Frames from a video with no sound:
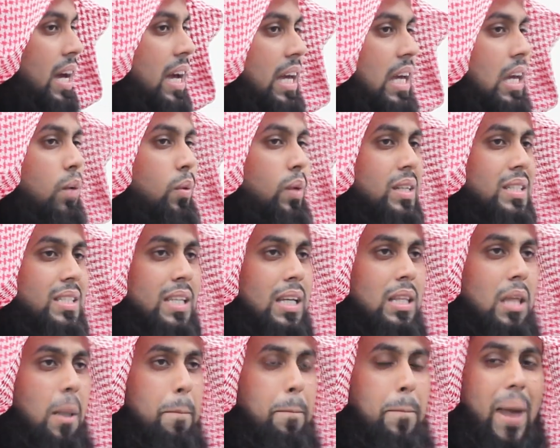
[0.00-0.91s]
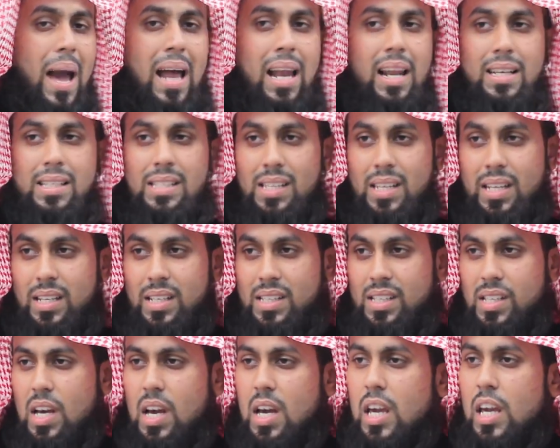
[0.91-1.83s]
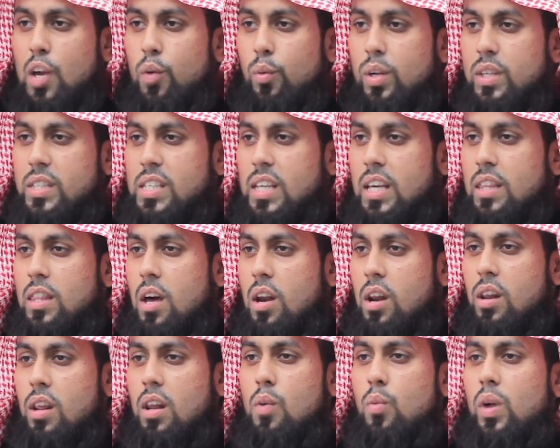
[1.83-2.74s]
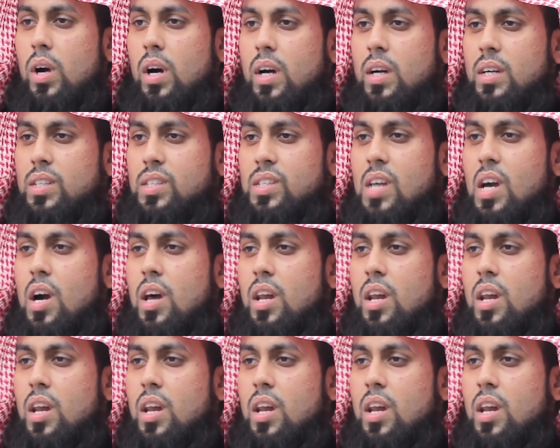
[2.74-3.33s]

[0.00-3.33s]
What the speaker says: He will see the palaces. He will see the rivers,